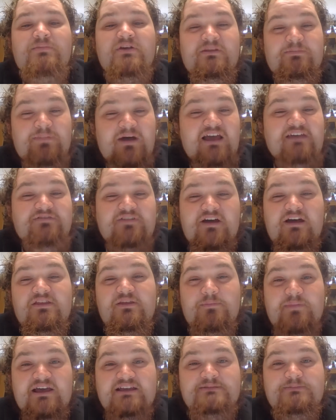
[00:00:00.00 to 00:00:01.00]
but by far
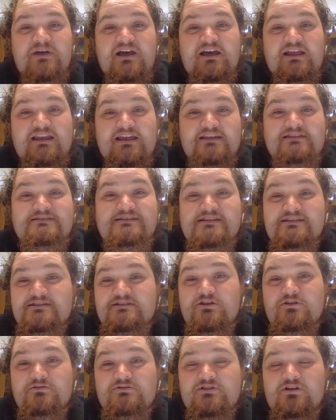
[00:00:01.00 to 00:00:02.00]
the best part is the
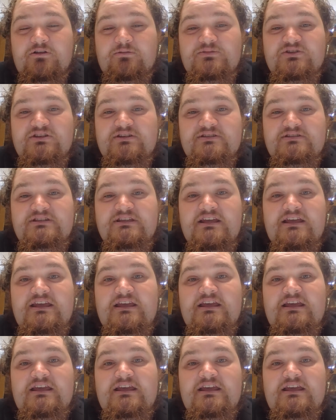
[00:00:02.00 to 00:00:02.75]
snow sculptures.